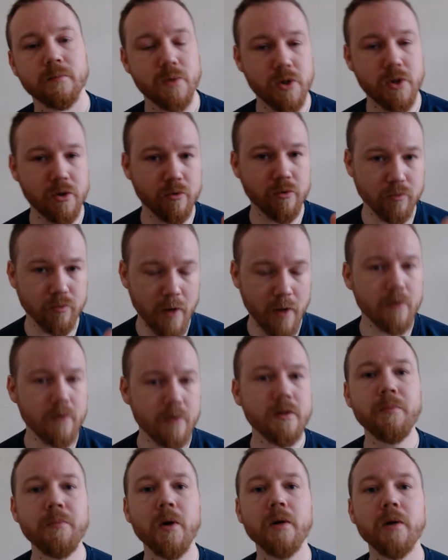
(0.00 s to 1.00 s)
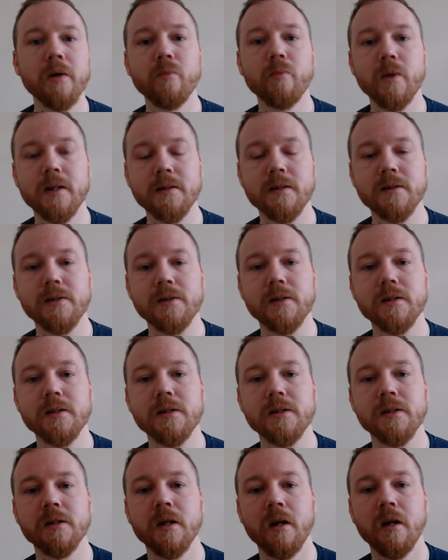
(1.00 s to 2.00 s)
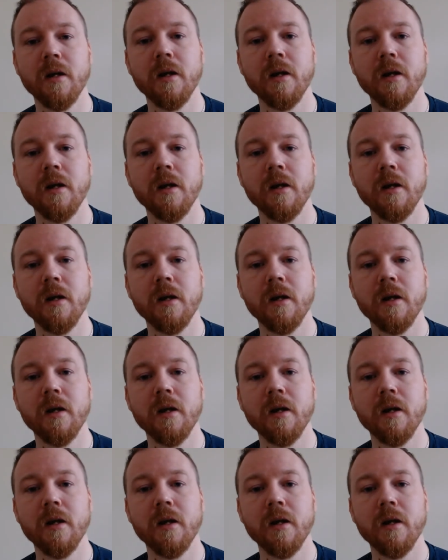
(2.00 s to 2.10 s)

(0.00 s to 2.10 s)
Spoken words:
surrounded by witnesses,